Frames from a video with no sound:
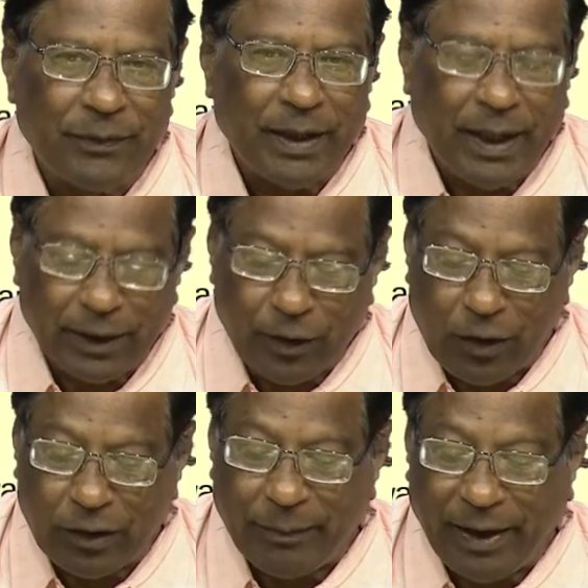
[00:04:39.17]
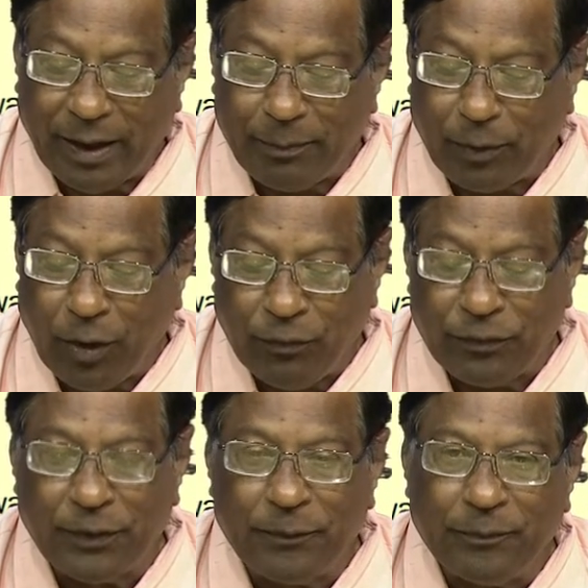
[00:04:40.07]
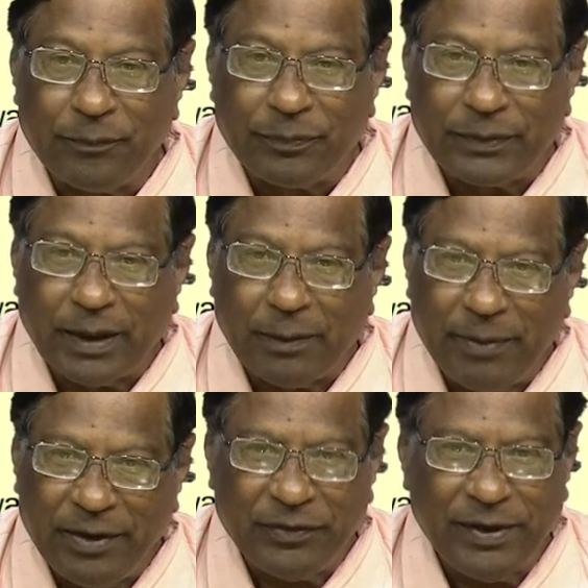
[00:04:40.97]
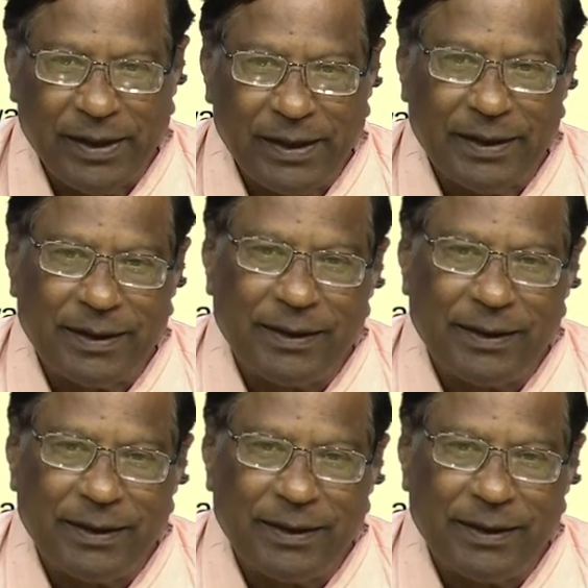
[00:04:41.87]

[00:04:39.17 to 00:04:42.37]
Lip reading: they are all made up of the basic